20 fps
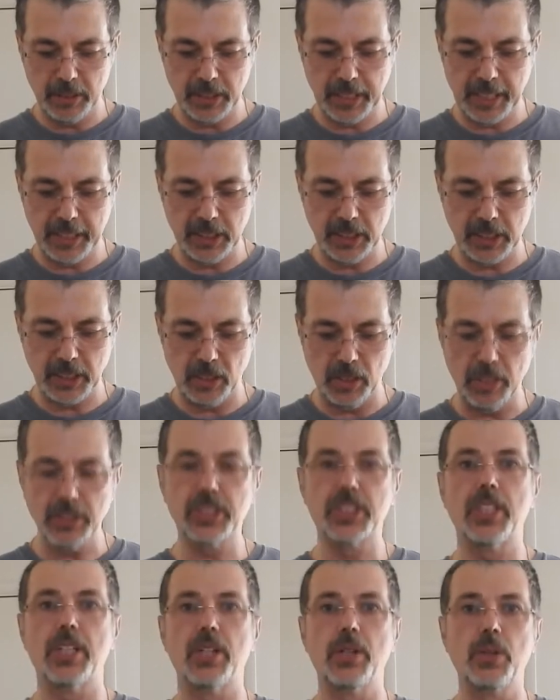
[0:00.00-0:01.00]
edges, and
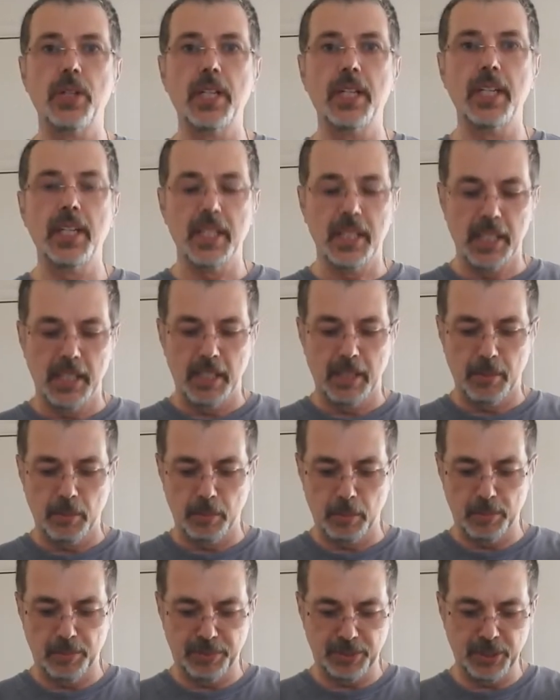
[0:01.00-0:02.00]
also
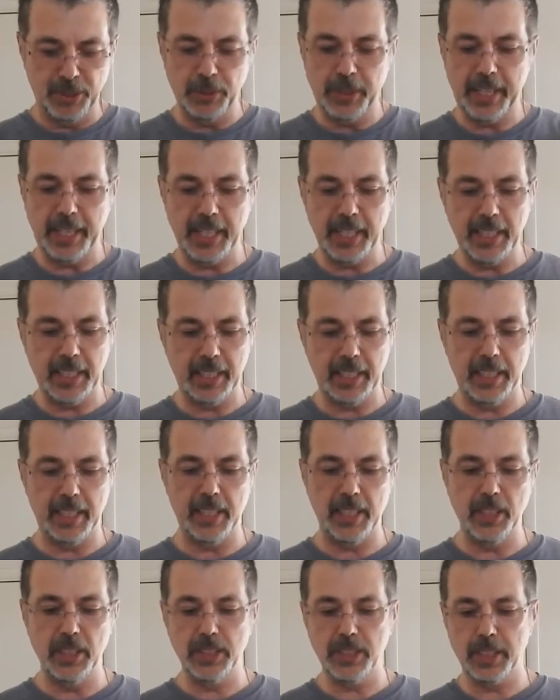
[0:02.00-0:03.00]
through heating it,
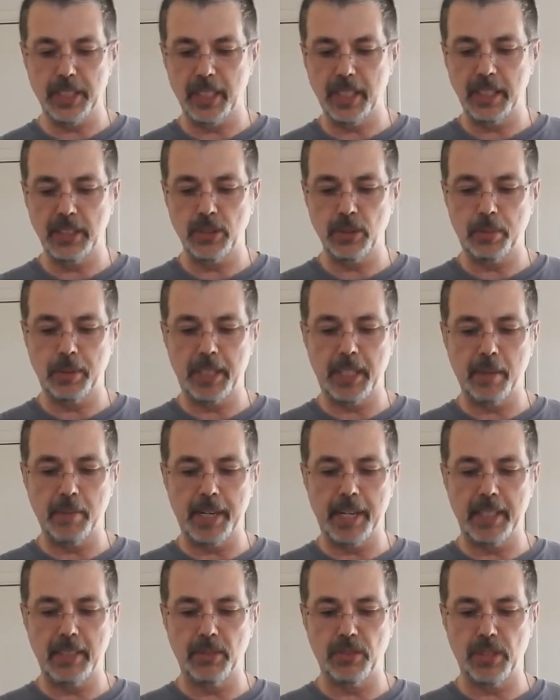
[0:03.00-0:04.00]
usually these will come
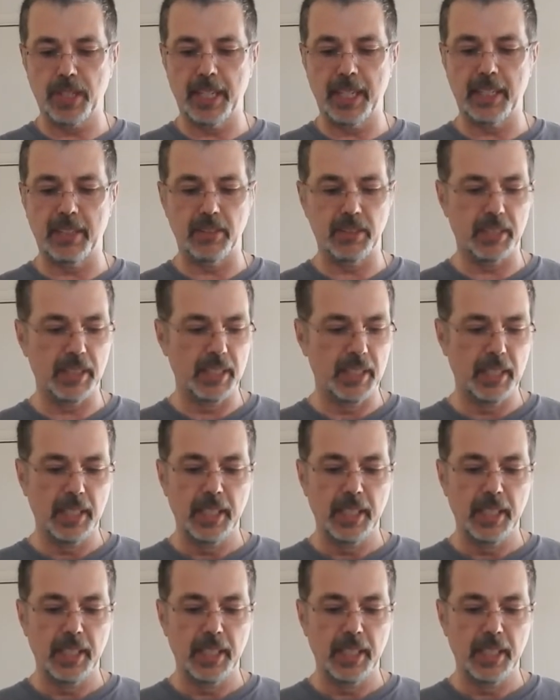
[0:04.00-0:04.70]
out around,